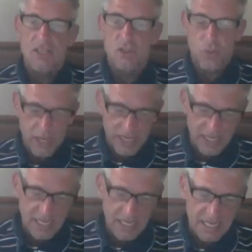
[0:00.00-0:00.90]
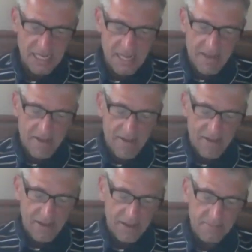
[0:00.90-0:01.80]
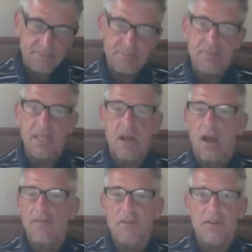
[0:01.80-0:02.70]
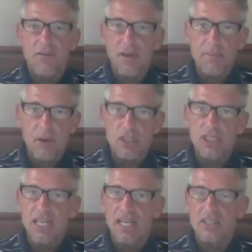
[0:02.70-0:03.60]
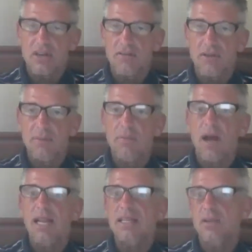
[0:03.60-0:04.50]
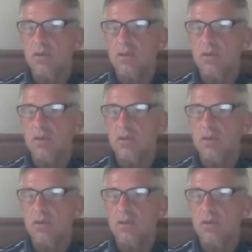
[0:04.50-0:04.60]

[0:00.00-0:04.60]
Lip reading: training, offering free merchandise or free product.